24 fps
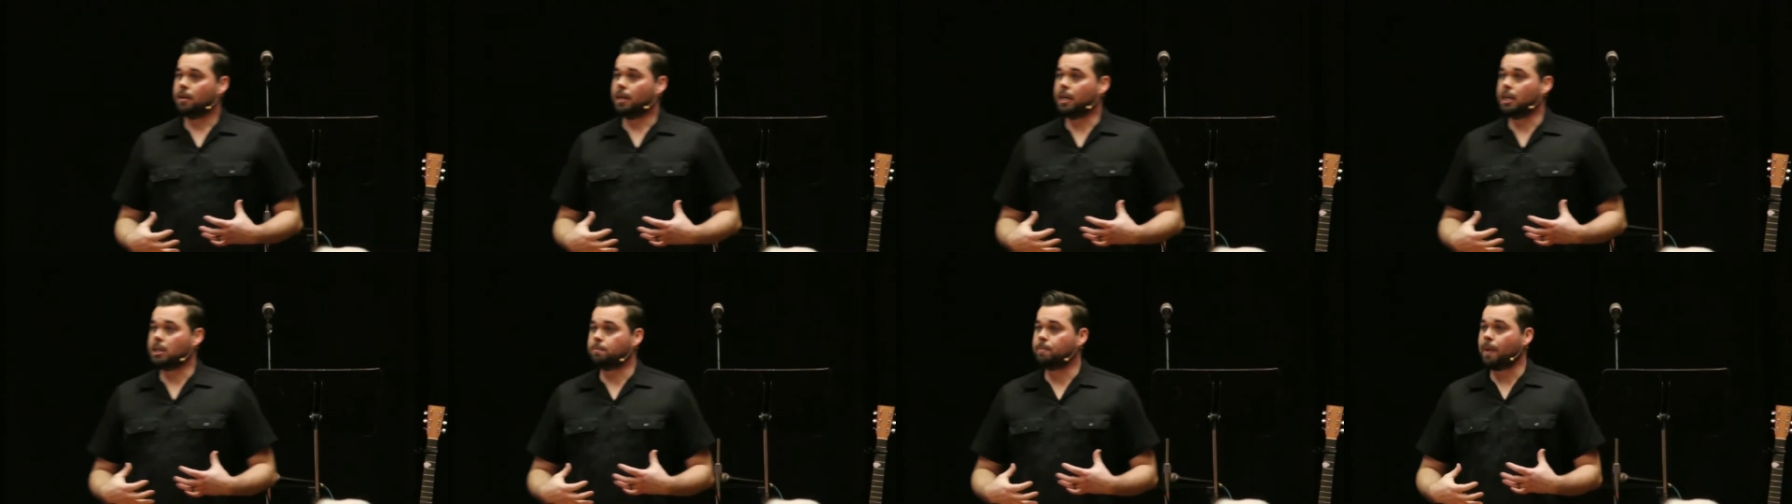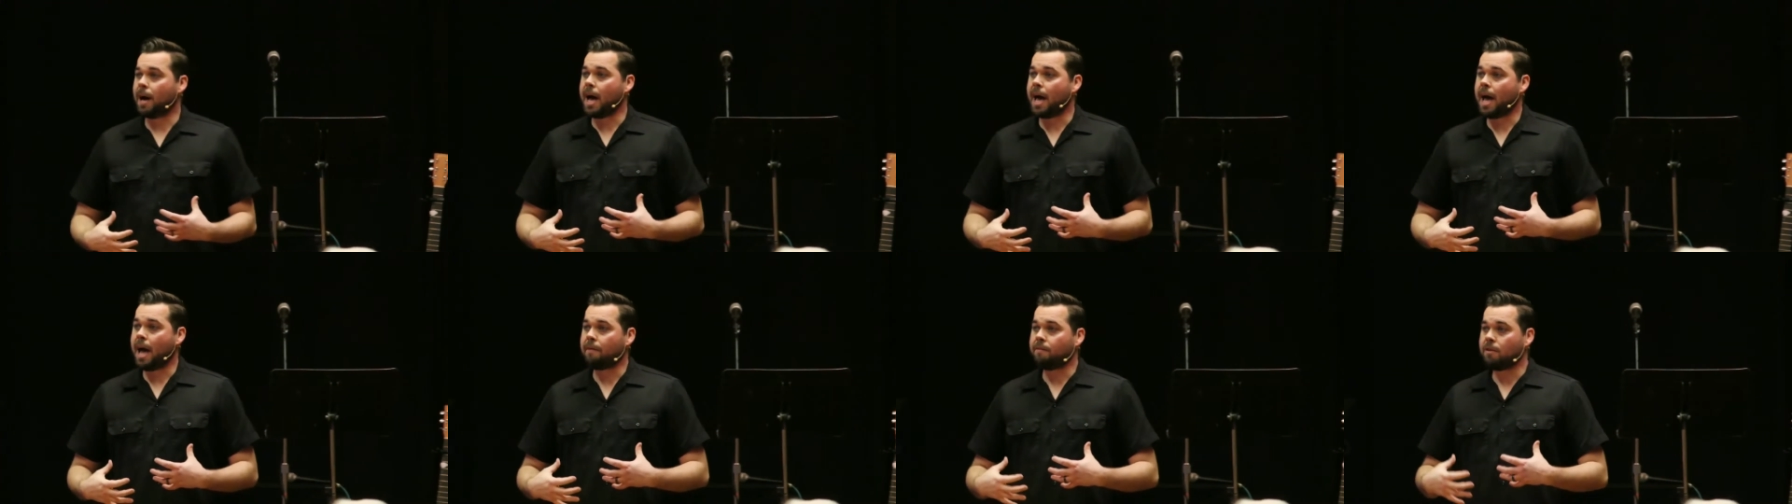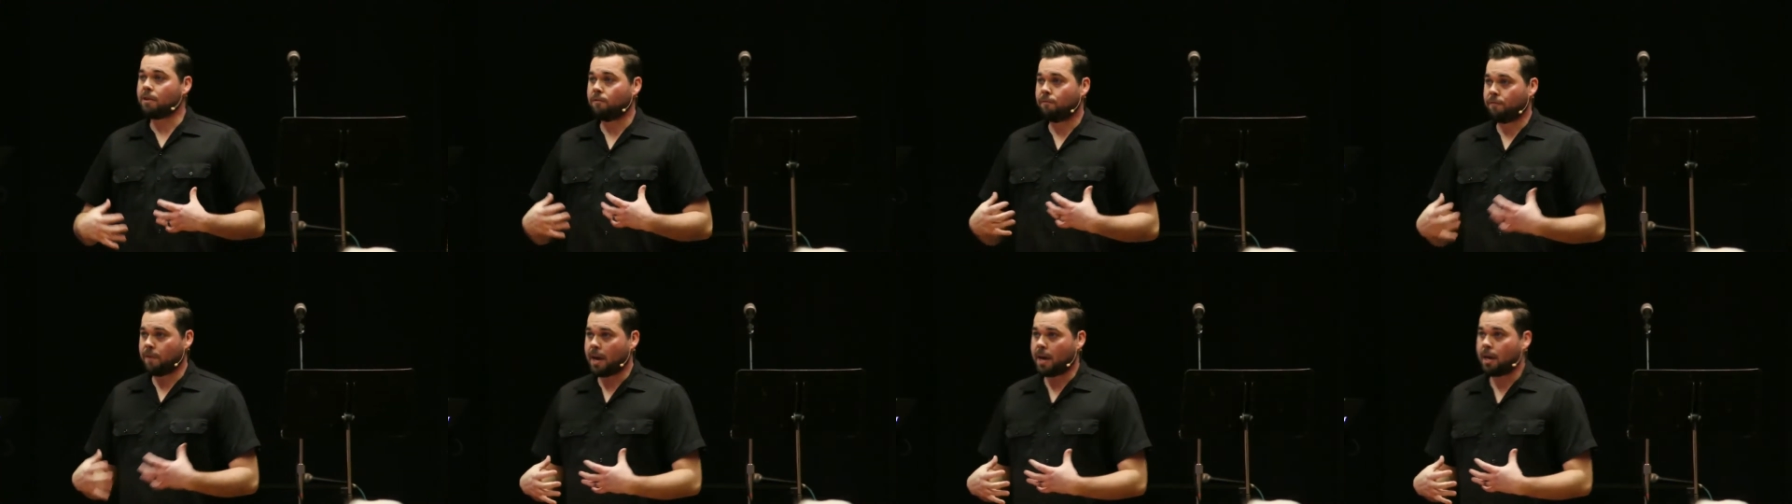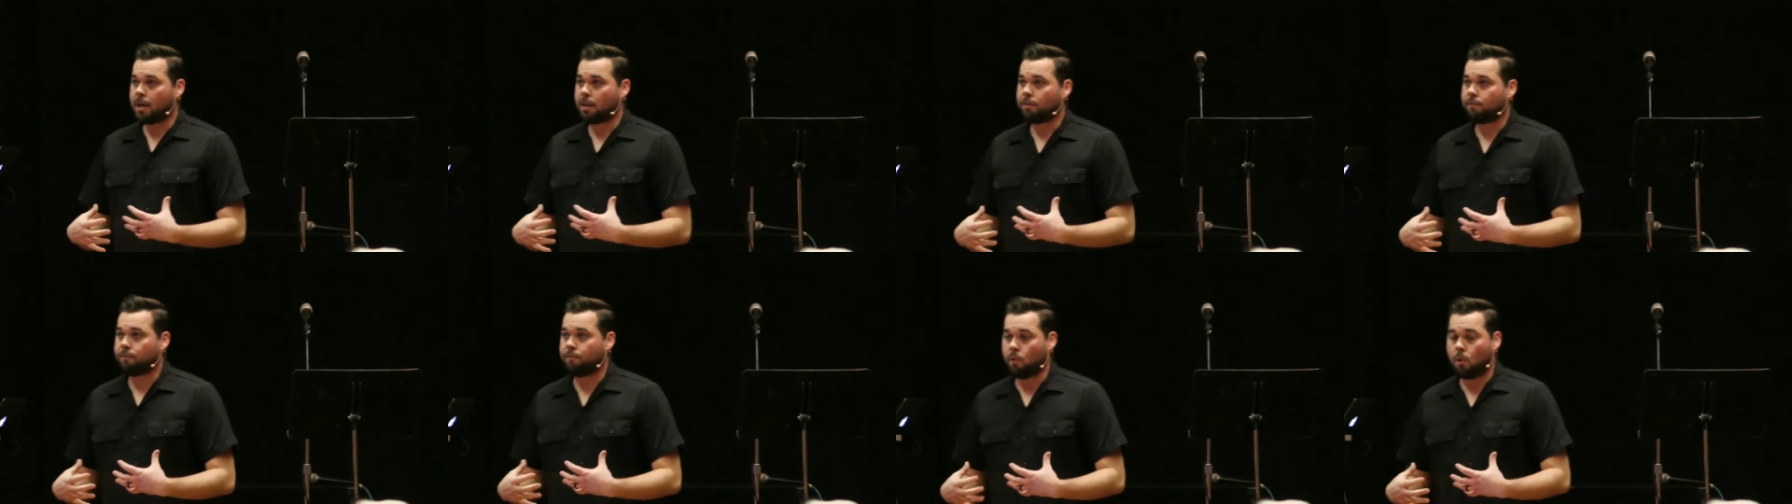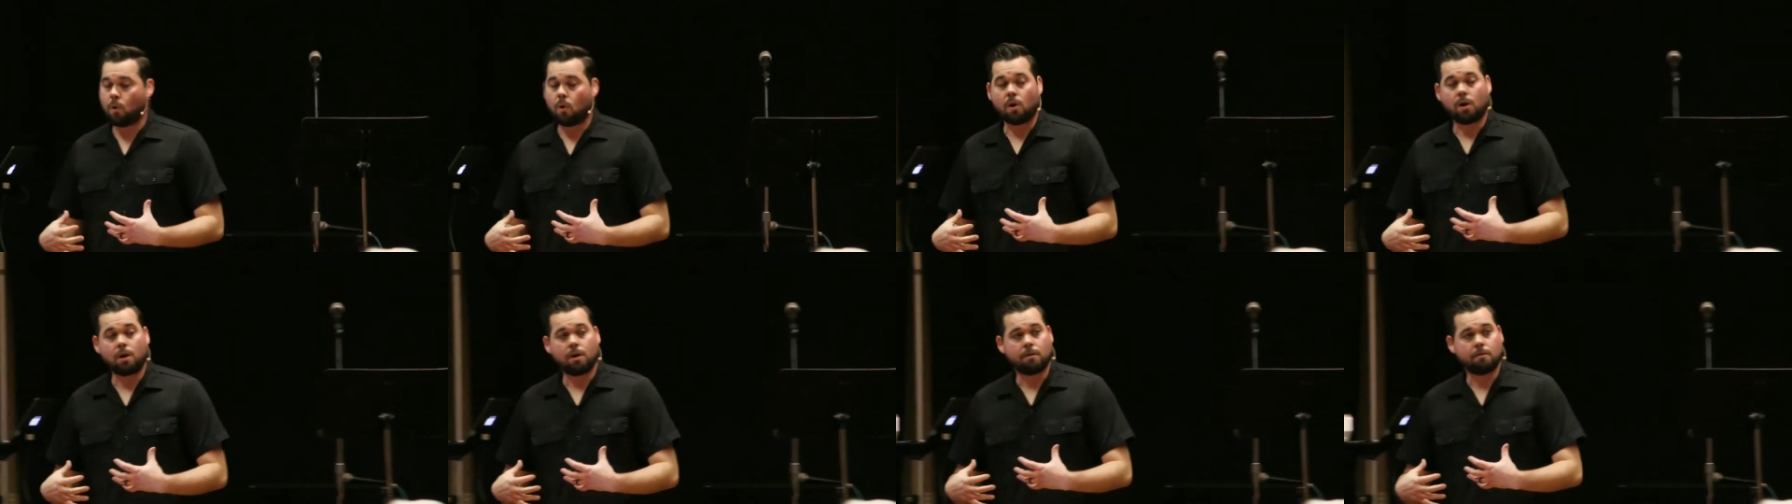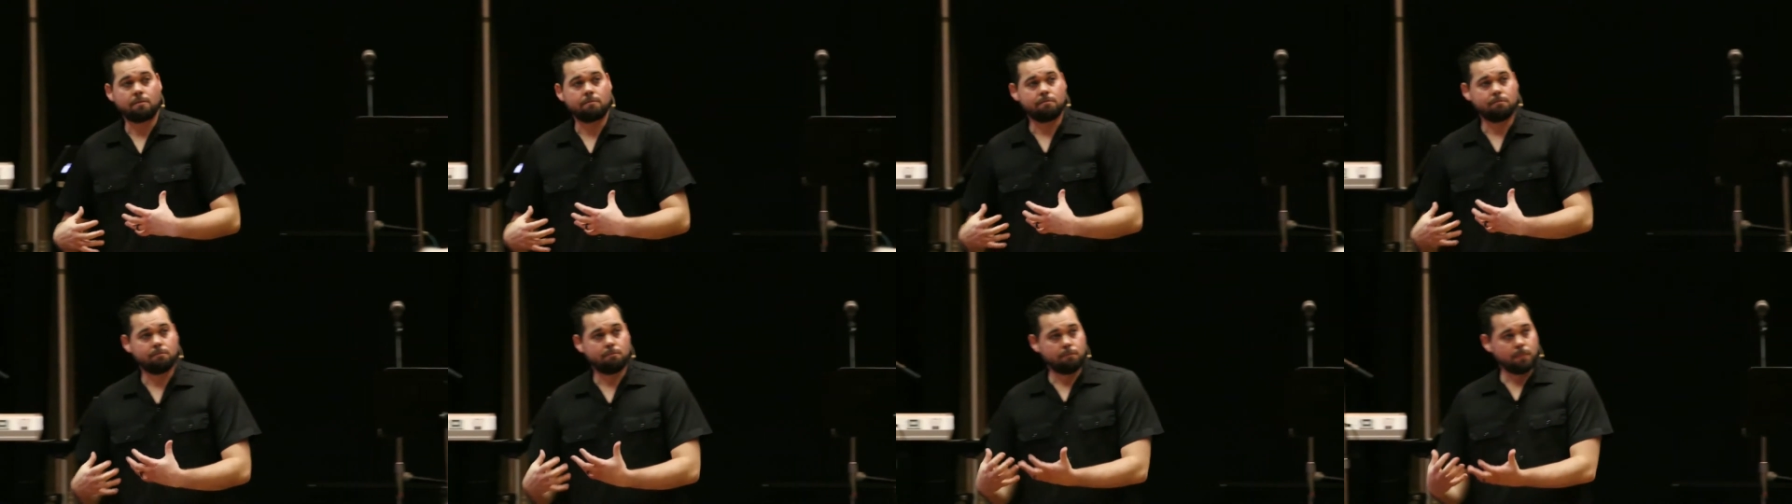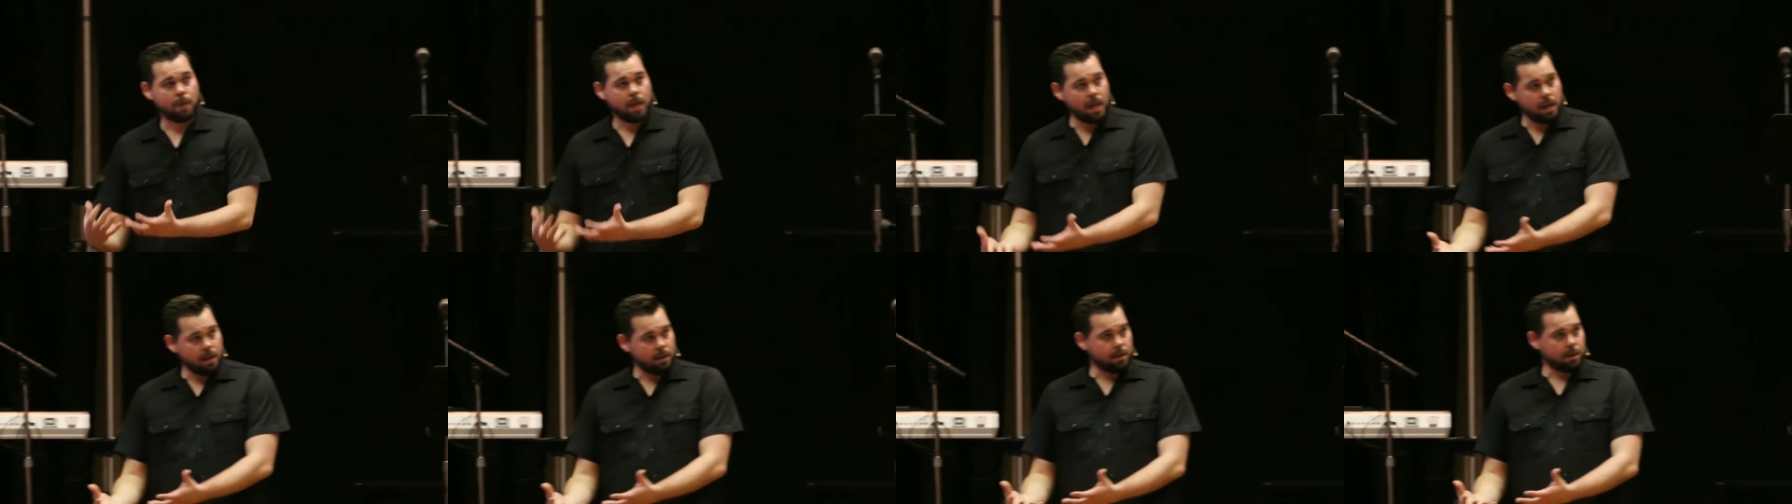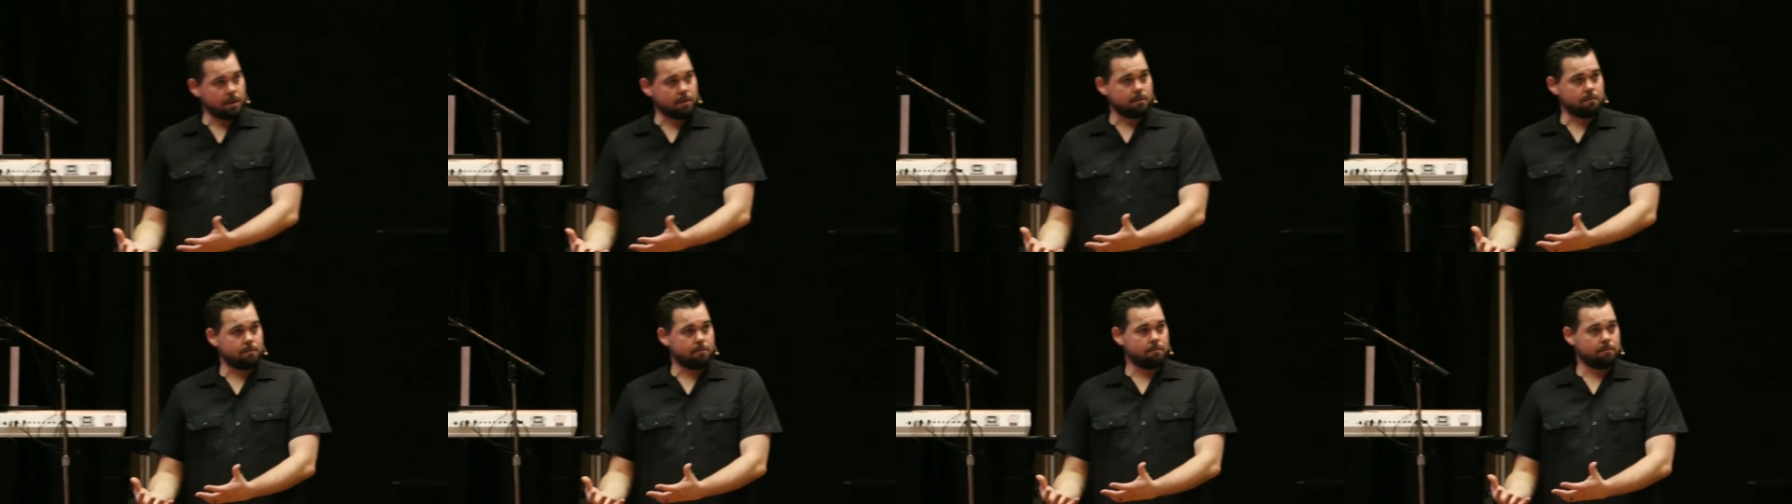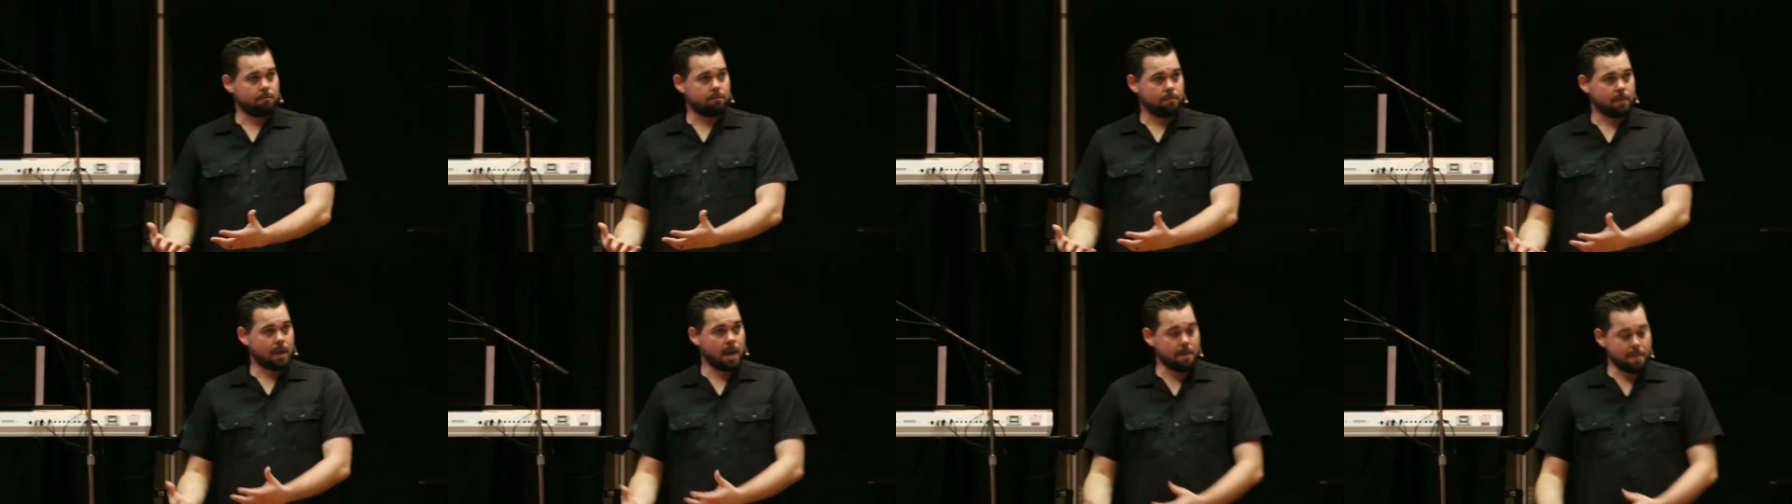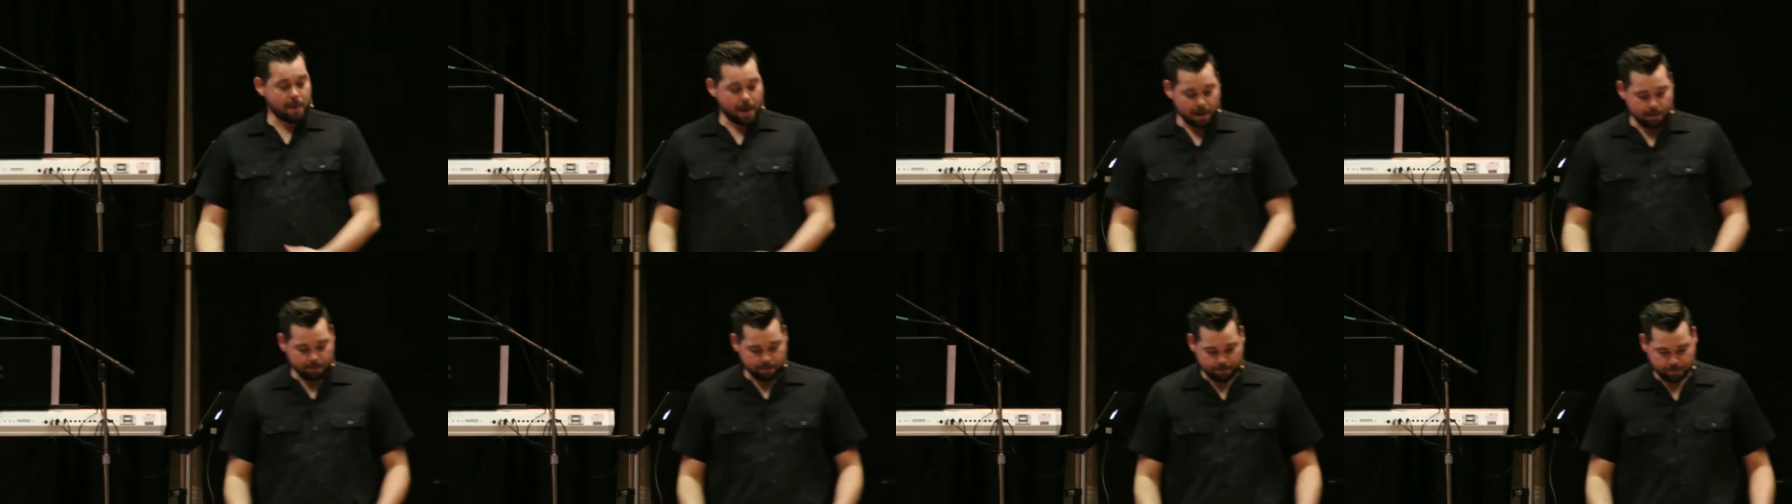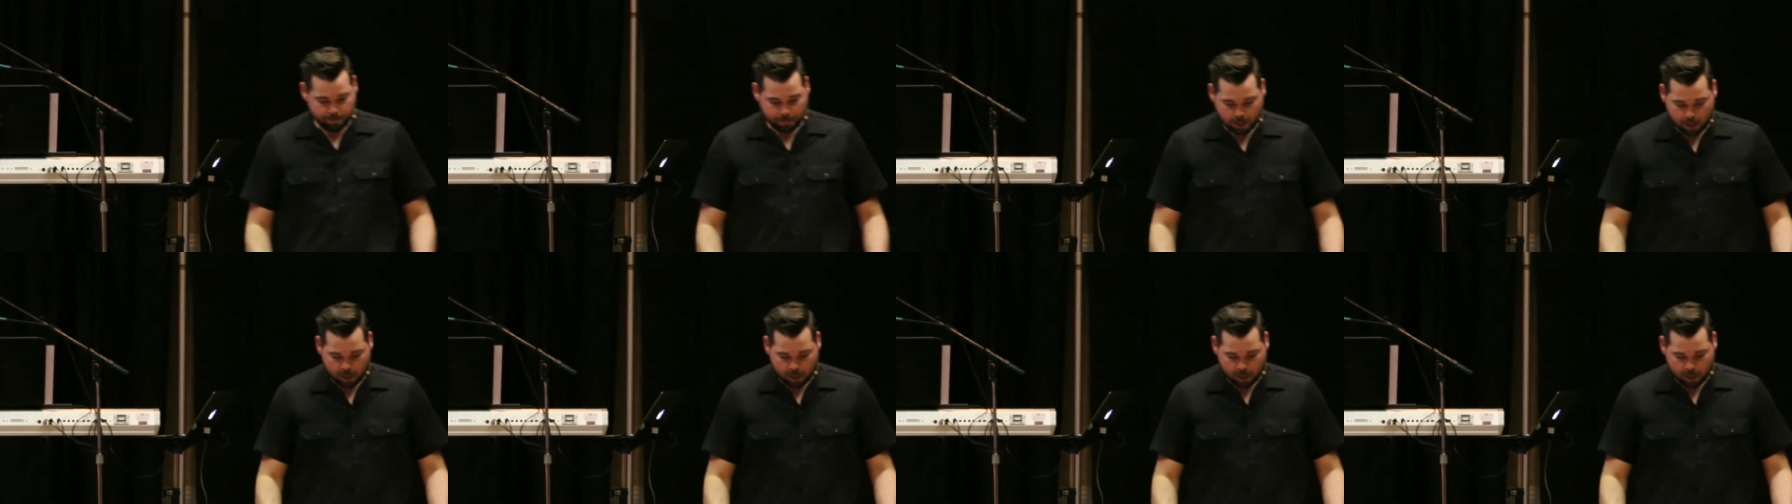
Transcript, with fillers: is by having faith for healing. Amen?